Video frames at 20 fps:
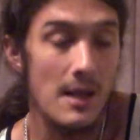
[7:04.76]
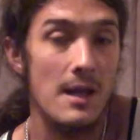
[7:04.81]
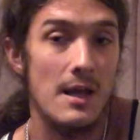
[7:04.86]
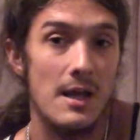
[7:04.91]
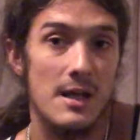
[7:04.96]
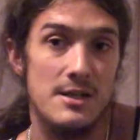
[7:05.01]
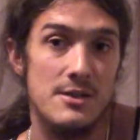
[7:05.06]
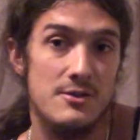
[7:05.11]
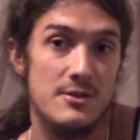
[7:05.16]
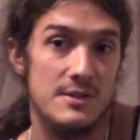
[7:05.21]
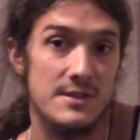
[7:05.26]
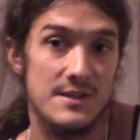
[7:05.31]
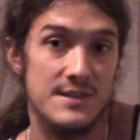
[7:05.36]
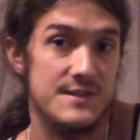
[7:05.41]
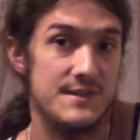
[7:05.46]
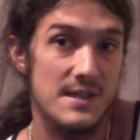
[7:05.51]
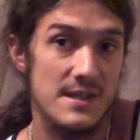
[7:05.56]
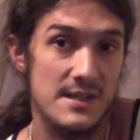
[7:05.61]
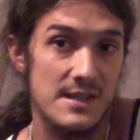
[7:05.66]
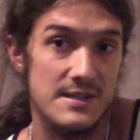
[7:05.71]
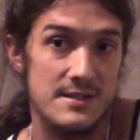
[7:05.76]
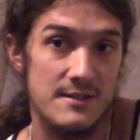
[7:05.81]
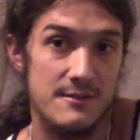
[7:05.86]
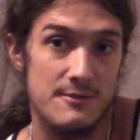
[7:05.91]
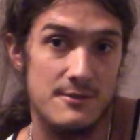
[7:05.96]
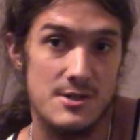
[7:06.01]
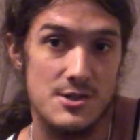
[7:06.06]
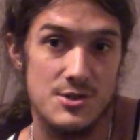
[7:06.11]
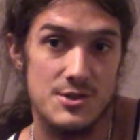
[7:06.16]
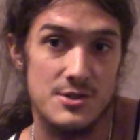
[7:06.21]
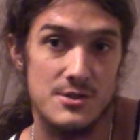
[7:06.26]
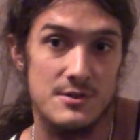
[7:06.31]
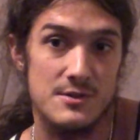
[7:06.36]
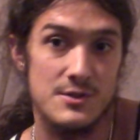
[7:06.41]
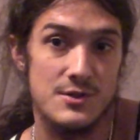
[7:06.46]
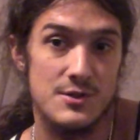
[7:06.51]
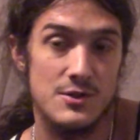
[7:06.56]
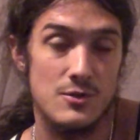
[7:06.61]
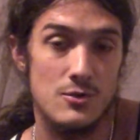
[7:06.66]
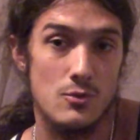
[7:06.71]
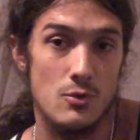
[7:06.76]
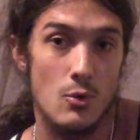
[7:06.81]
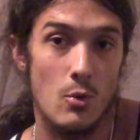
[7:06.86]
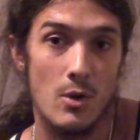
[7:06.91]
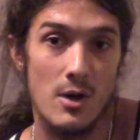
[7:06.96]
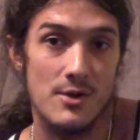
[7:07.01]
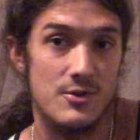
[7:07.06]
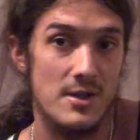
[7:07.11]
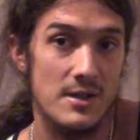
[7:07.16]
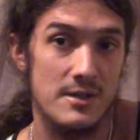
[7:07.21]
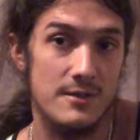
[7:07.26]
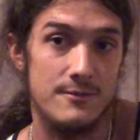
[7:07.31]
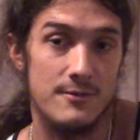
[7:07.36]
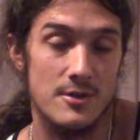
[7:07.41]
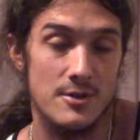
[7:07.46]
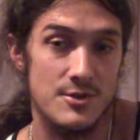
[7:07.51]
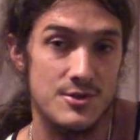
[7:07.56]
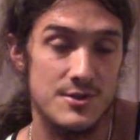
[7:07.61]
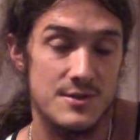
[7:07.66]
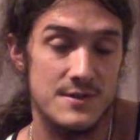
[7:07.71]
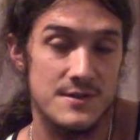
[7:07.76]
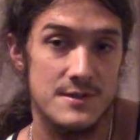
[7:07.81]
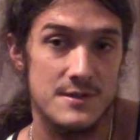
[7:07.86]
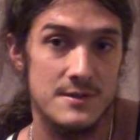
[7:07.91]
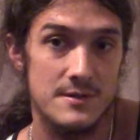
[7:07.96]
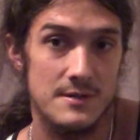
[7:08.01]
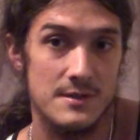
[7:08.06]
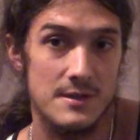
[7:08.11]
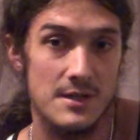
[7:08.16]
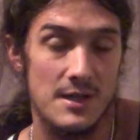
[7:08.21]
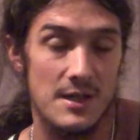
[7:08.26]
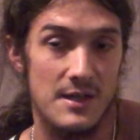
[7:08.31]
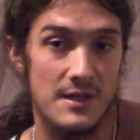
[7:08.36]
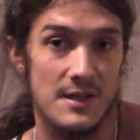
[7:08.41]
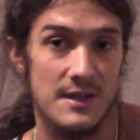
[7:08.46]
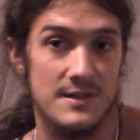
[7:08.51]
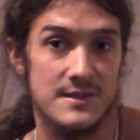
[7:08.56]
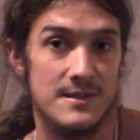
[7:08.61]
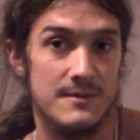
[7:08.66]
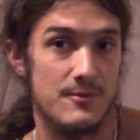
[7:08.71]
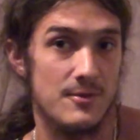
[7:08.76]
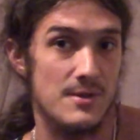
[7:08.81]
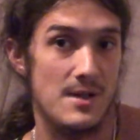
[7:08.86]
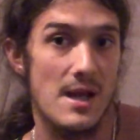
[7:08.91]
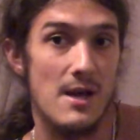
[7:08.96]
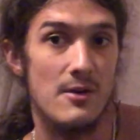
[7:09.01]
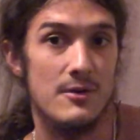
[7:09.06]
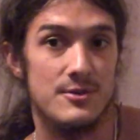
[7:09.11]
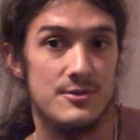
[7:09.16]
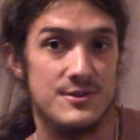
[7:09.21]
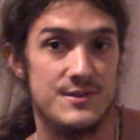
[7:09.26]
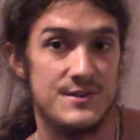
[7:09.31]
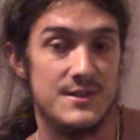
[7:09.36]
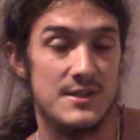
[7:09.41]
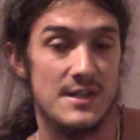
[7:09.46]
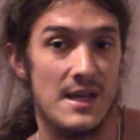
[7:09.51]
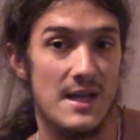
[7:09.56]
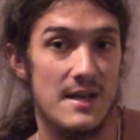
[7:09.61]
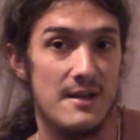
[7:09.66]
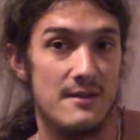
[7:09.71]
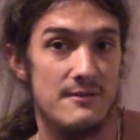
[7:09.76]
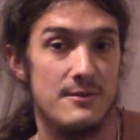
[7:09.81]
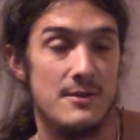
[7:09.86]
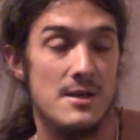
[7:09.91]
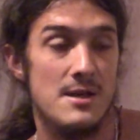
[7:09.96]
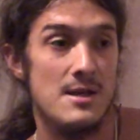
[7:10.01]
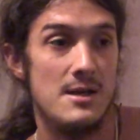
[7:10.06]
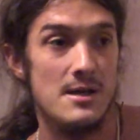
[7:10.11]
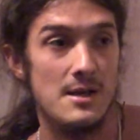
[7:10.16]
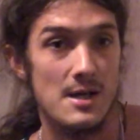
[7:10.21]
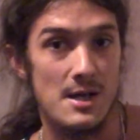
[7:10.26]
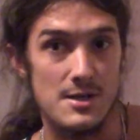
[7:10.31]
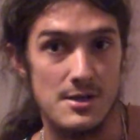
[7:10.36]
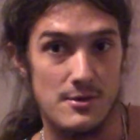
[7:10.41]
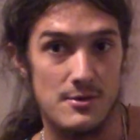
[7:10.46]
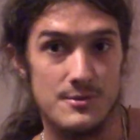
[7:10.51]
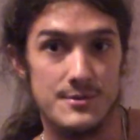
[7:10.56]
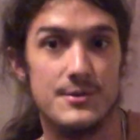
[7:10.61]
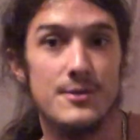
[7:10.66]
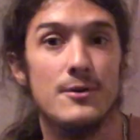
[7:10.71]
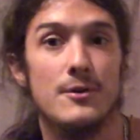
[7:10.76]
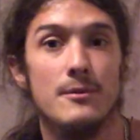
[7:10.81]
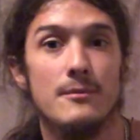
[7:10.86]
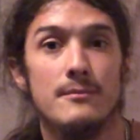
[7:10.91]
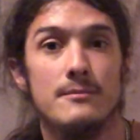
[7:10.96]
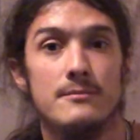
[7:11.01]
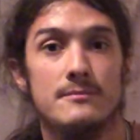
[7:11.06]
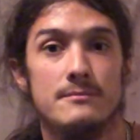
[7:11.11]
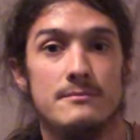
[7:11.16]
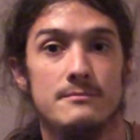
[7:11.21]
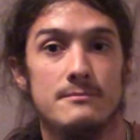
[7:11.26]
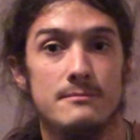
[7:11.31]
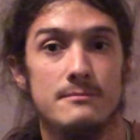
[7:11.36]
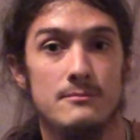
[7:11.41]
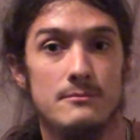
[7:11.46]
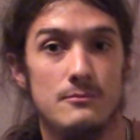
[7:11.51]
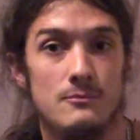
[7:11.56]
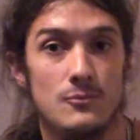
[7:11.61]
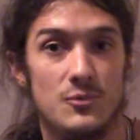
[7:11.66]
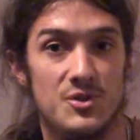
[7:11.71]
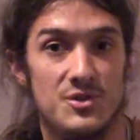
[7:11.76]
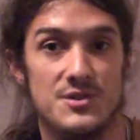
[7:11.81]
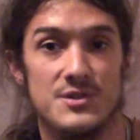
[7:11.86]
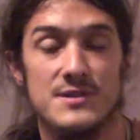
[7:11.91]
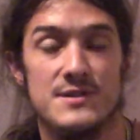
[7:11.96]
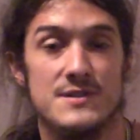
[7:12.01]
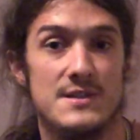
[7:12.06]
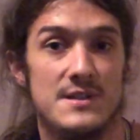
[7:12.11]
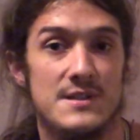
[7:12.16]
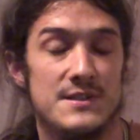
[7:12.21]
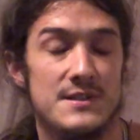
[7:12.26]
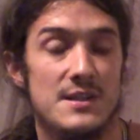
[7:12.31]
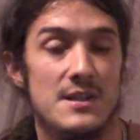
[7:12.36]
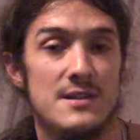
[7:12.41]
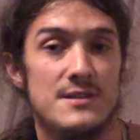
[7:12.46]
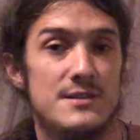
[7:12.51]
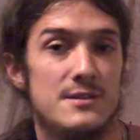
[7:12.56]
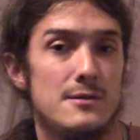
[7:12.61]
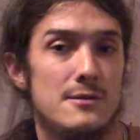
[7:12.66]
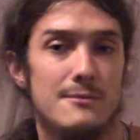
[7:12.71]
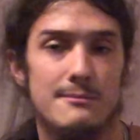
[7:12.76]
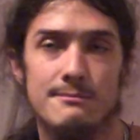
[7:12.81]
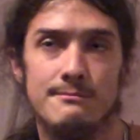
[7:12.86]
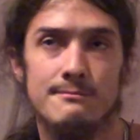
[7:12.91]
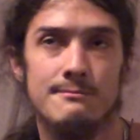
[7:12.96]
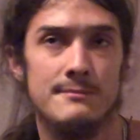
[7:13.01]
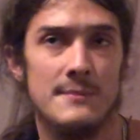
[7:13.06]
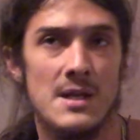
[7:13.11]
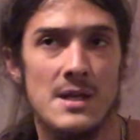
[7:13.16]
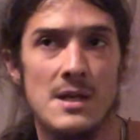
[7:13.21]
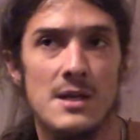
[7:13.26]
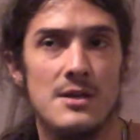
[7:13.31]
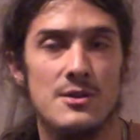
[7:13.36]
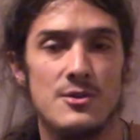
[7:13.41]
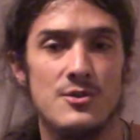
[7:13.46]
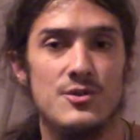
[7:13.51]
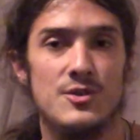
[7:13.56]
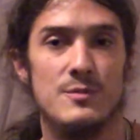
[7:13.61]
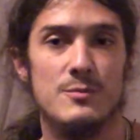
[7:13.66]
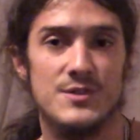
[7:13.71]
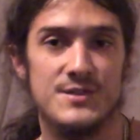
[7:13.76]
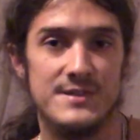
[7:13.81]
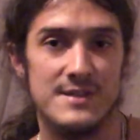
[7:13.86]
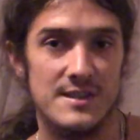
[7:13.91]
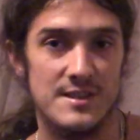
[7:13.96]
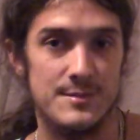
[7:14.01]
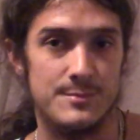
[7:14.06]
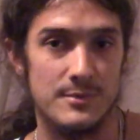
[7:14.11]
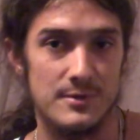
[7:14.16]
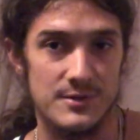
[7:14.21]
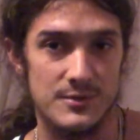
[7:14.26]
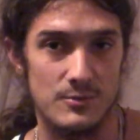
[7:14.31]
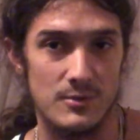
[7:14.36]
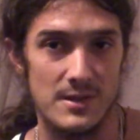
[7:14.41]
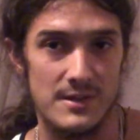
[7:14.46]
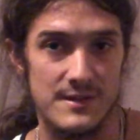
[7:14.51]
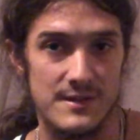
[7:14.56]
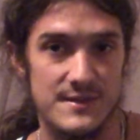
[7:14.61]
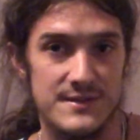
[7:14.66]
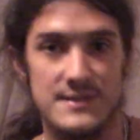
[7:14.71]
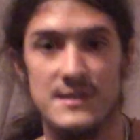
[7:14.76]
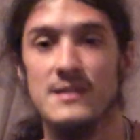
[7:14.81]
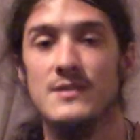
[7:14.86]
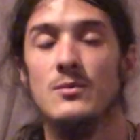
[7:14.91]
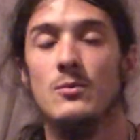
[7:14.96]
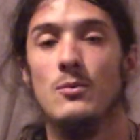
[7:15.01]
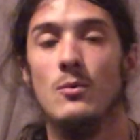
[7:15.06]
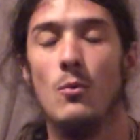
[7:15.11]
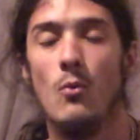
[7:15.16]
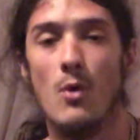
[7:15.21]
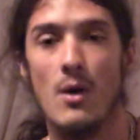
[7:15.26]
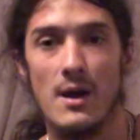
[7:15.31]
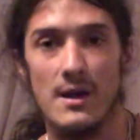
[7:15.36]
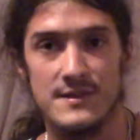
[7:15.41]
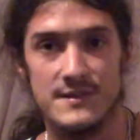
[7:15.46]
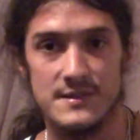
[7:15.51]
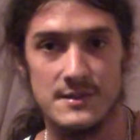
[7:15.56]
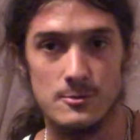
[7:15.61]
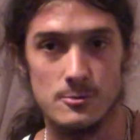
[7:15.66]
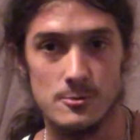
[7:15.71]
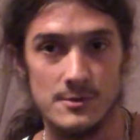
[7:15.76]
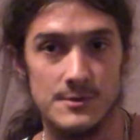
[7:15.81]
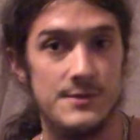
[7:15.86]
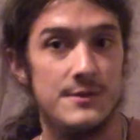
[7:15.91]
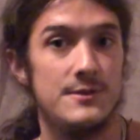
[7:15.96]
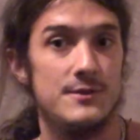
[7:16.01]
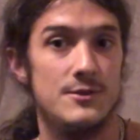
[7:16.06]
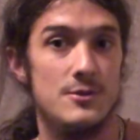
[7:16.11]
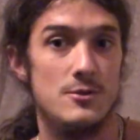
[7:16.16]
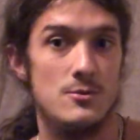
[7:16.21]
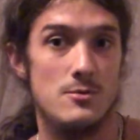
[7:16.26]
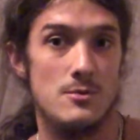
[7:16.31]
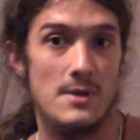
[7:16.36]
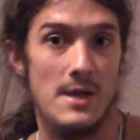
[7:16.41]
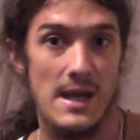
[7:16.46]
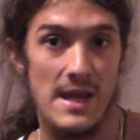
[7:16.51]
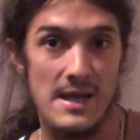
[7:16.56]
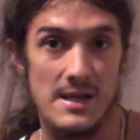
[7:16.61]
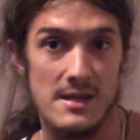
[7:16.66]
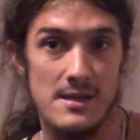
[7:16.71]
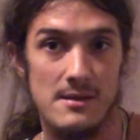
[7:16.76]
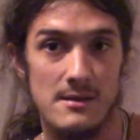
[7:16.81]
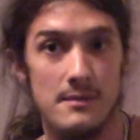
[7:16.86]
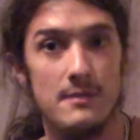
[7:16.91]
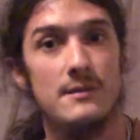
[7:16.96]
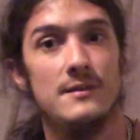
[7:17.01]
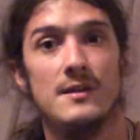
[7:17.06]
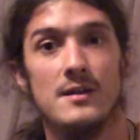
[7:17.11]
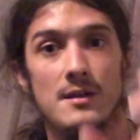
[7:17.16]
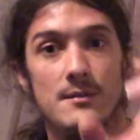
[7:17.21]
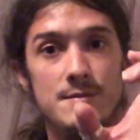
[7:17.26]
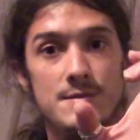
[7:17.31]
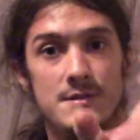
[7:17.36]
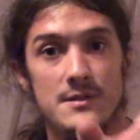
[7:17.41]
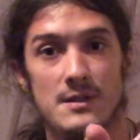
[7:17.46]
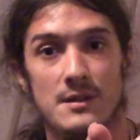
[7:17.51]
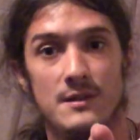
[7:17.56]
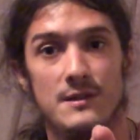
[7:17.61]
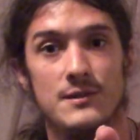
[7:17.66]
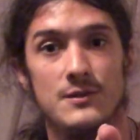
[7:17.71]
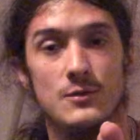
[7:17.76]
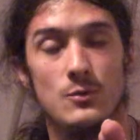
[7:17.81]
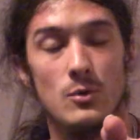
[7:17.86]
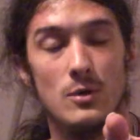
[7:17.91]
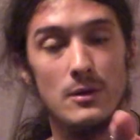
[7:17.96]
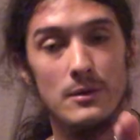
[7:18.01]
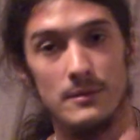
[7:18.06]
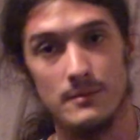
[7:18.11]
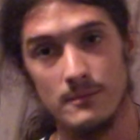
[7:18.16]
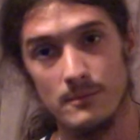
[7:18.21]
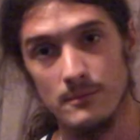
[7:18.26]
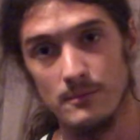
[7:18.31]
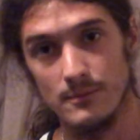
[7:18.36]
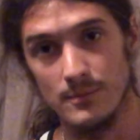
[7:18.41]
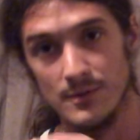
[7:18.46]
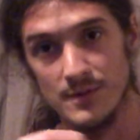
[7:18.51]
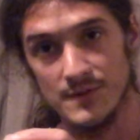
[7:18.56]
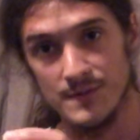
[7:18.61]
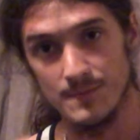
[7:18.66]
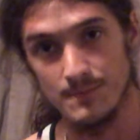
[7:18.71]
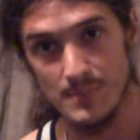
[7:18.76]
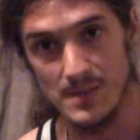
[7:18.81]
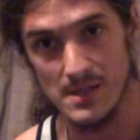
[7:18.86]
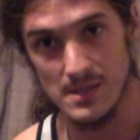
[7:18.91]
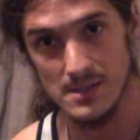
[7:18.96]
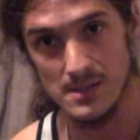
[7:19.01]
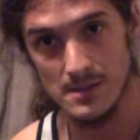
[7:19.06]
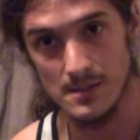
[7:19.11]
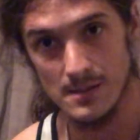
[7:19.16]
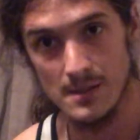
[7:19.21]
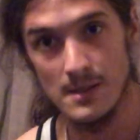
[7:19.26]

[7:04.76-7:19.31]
And you can extend that definition to quadratic functions, except for now you're just going to have another term, which is, in this case, usually most textbooks write this as y is equal to a times x squared plus b